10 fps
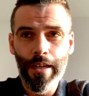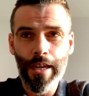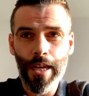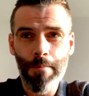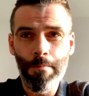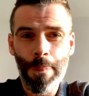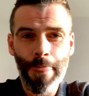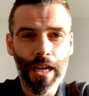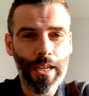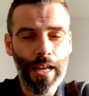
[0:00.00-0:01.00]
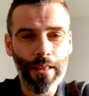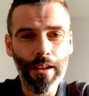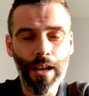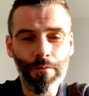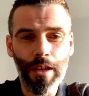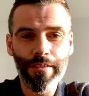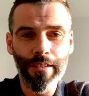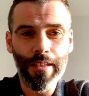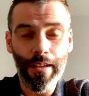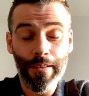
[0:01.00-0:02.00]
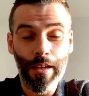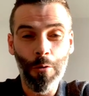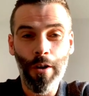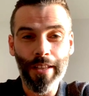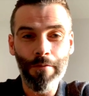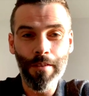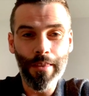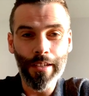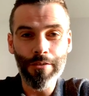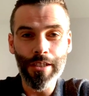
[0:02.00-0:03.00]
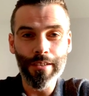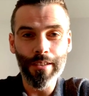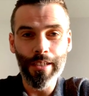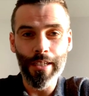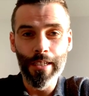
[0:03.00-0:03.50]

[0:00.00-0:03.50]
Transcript: I've listened to a lot of different things recently,